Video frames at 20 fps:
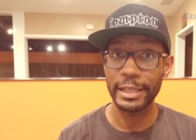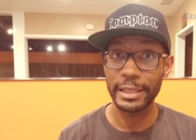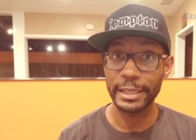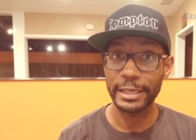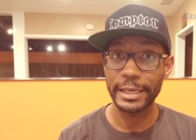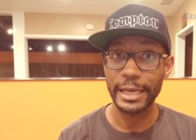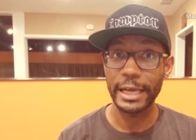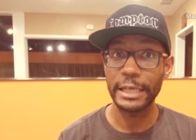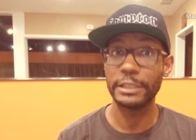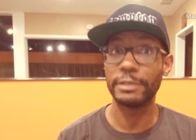
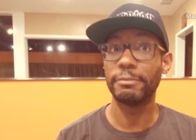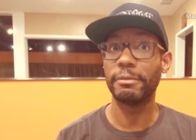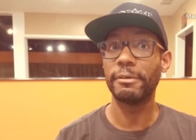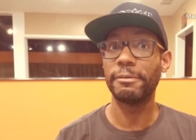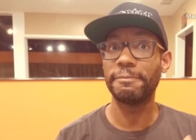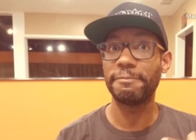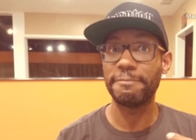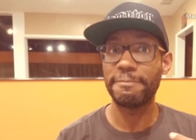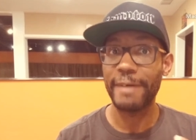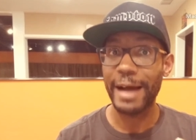in the case of
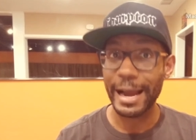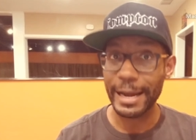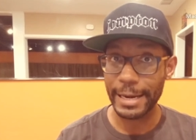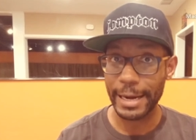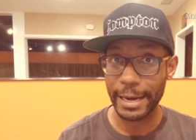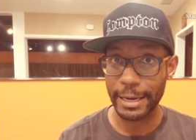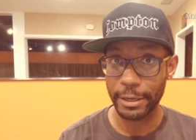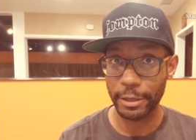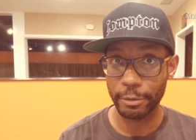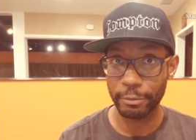a
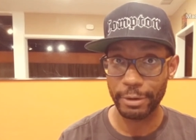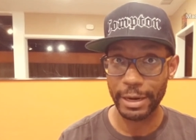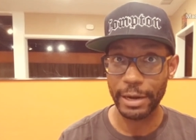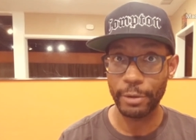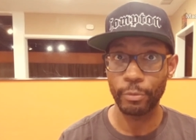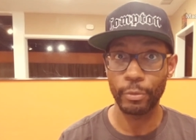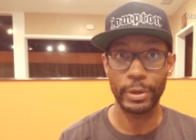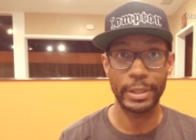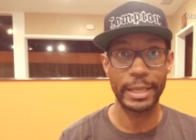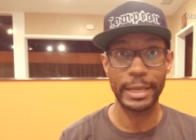finite
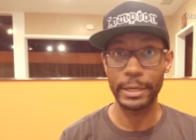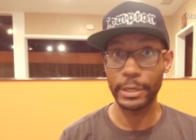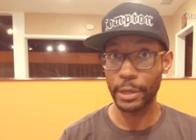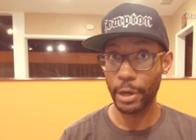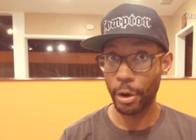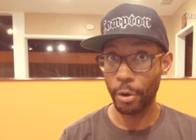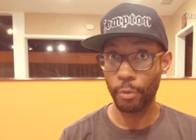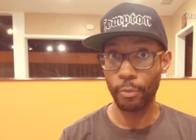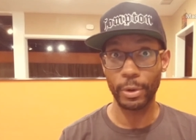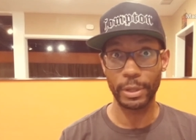array where they
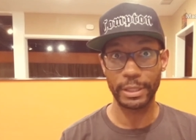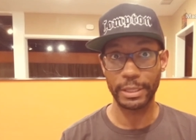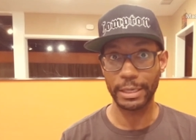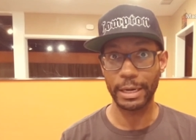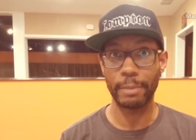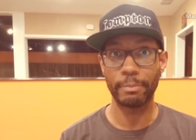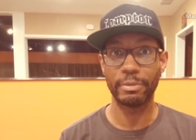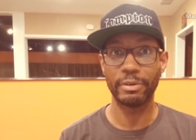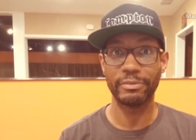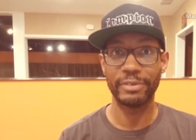know what
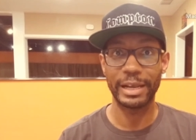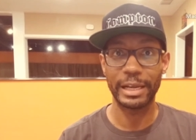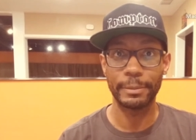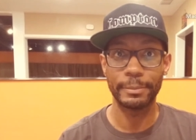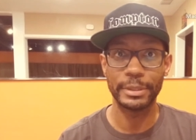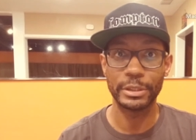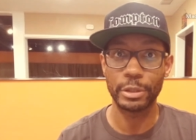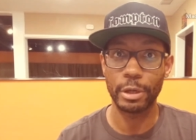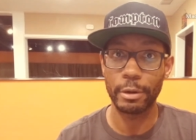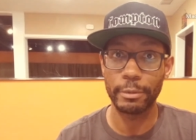the number of
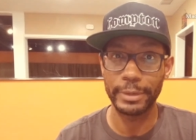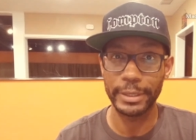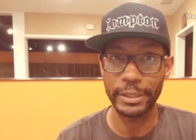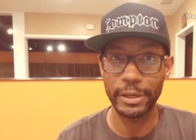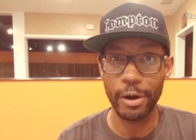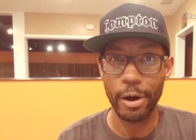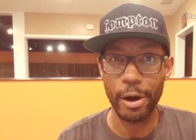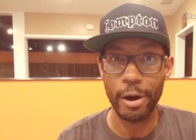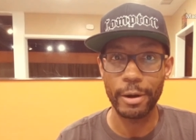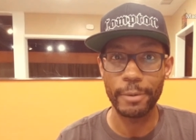elements
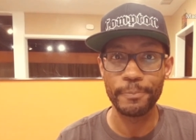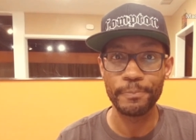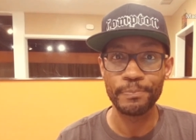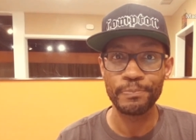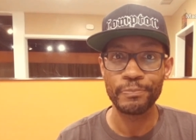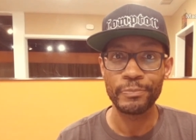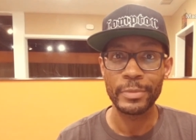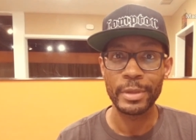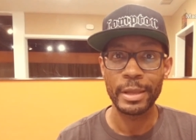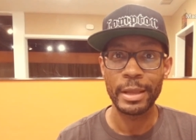already are?
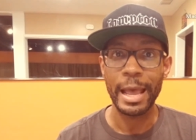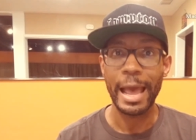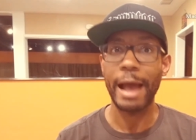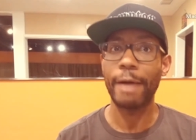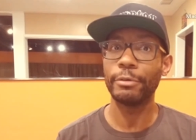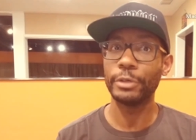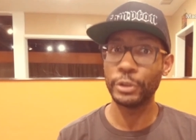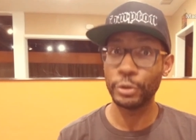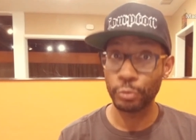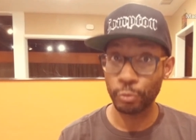
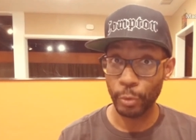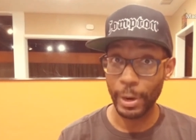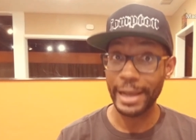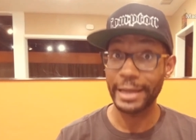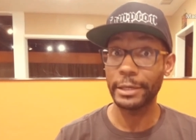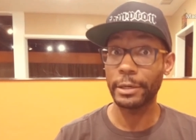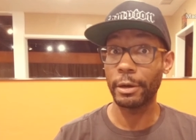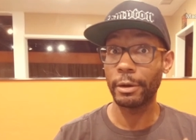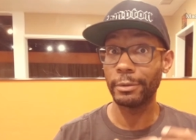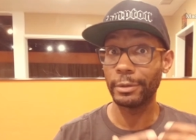How would you
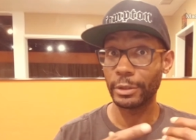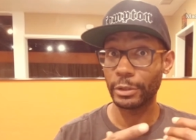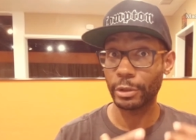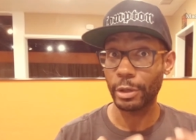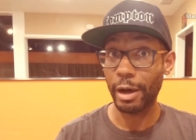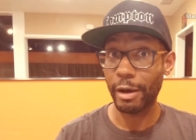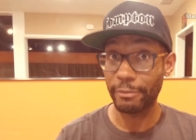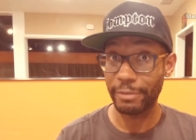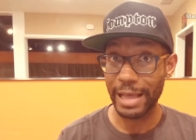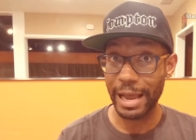write code to
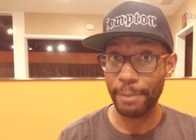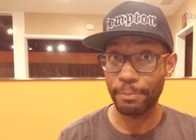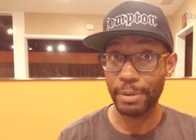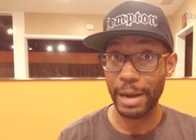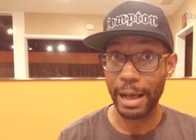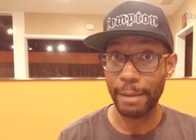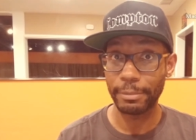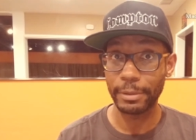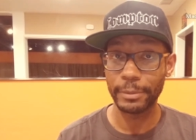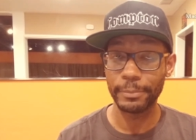solve
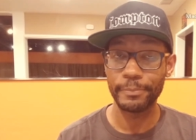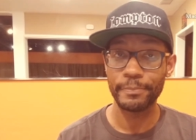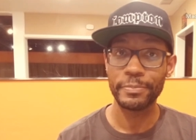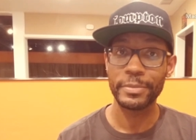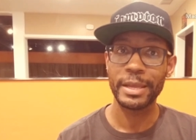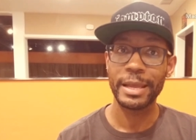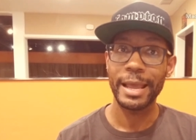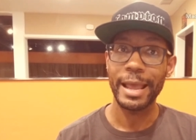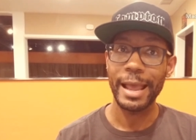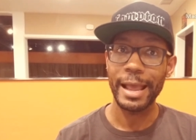that problem?
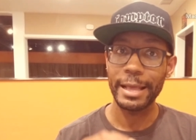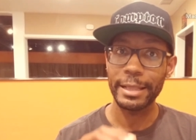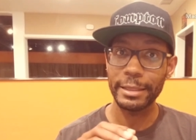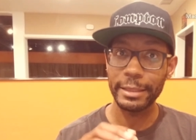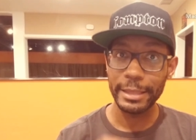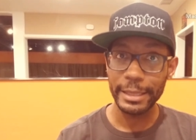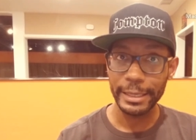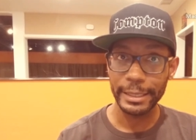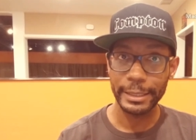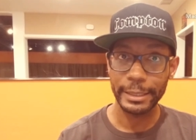
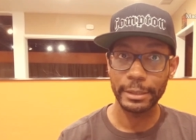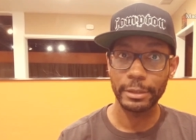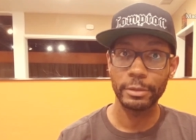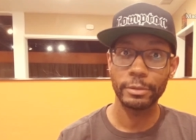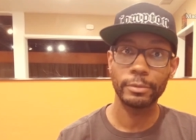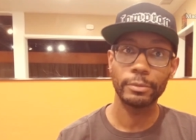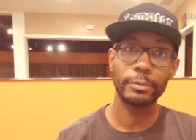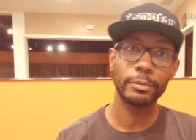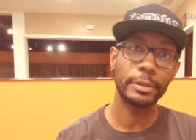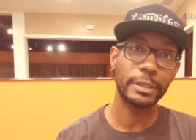And
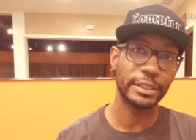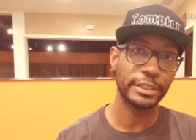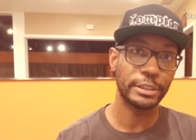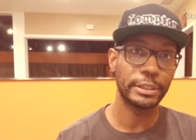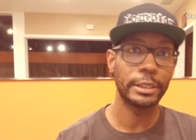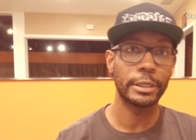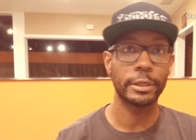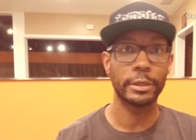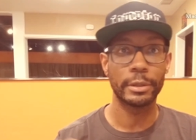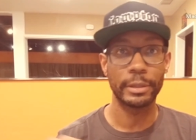then
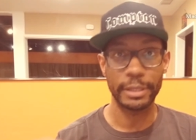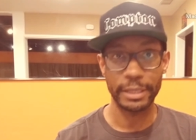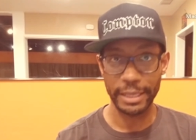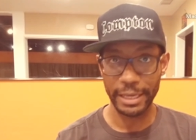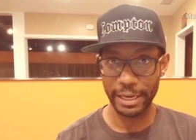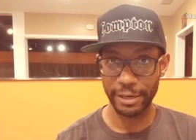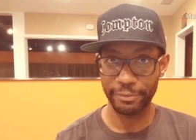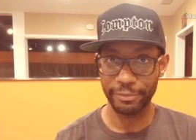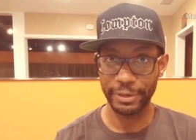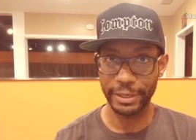consider
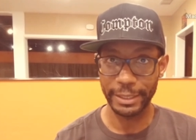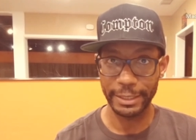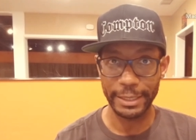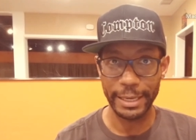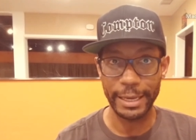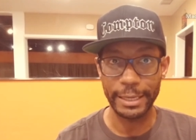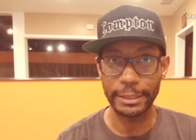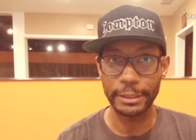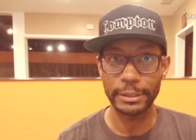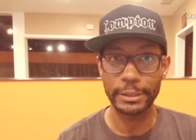the
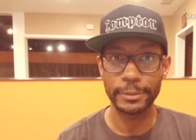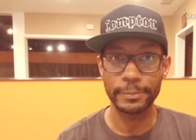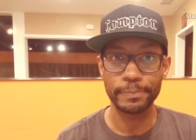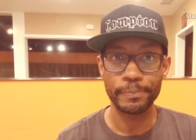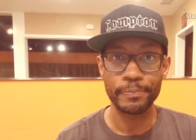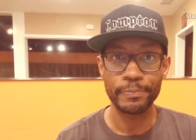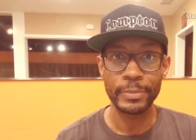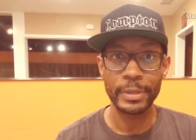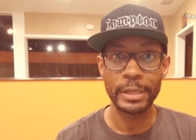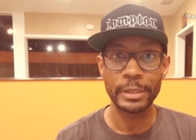infinite case.
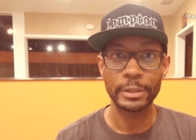